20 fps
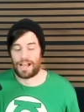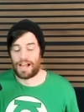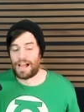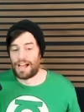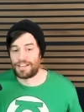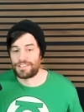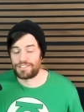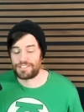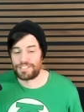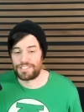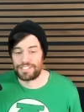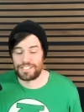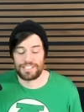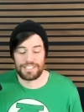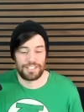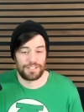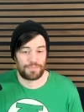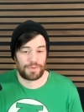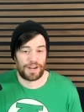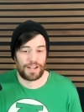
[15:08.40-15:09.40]
As you can see,
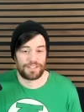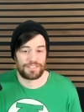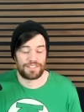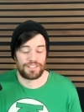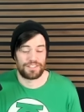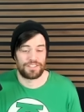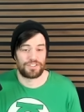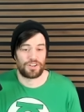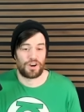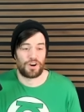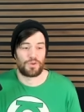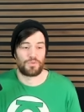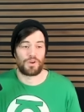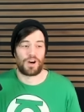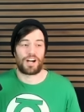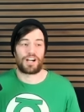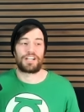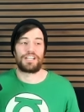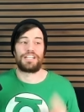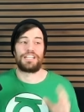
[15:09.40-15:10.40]
these prices are
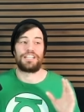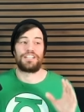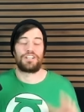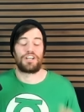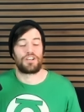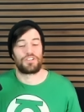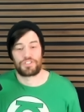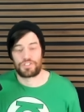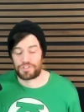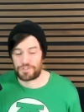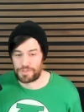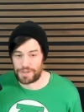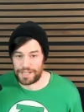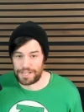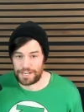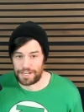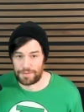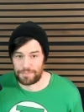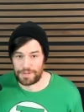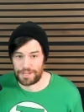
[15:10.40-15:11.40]
rocketing straight
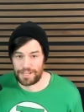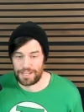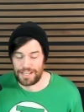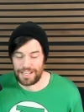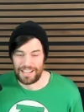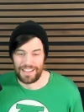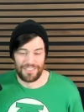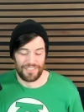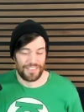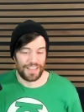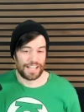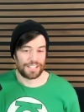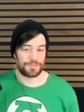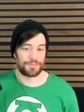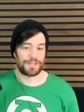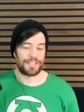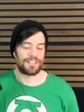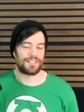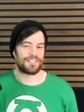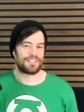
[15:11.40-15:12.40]
up. And that's
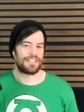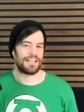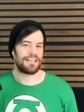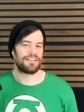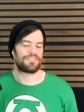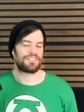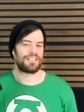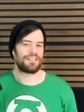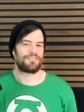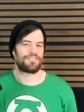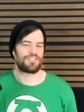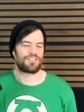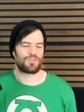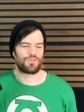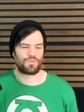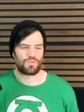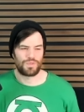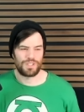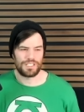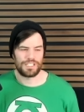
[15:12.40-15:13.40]
because Dave Stevens is
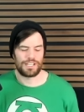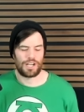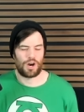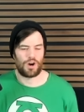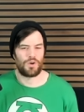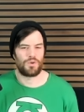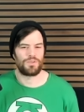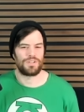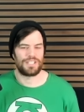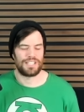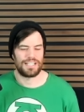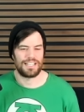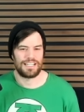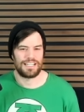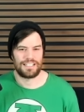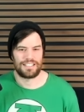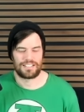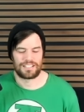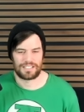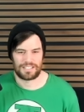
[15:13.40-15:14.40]
really honed in
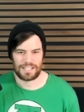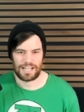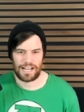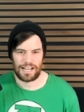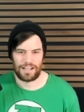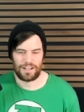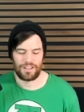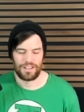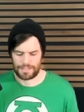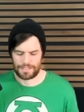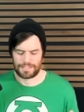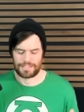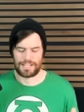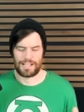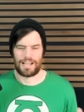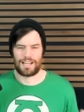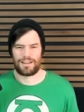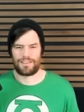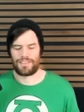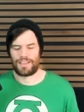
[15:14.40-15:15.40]
his style. It's
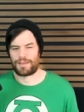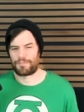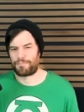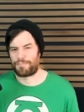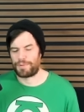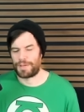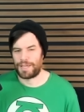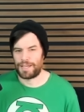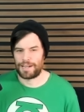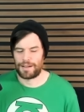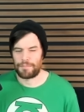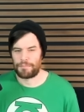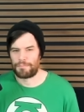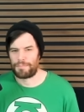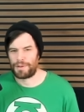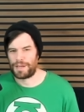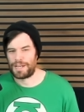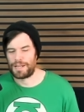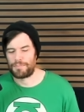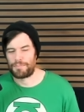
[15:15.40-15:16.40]
kind of that pinup
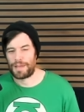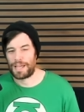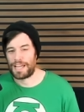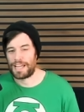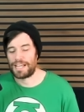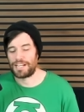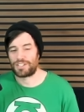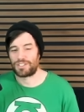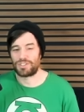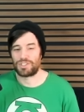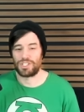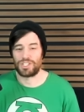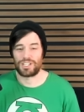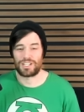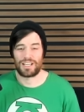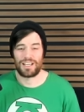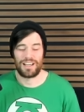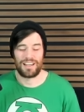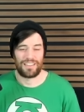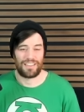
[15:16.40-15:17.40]
Bettie Page look
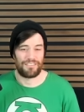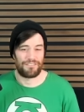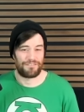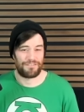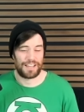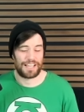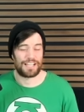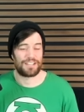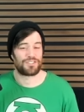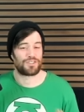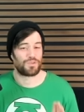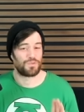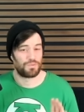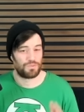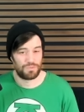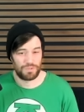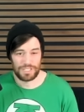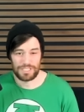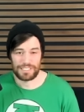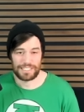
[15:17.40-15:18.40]
that fans are
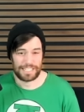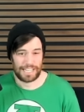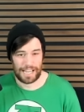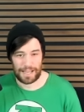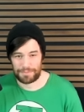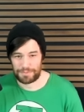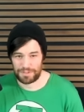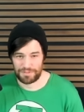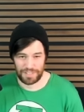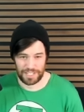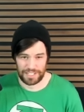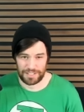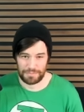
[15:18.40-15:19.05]
really captivated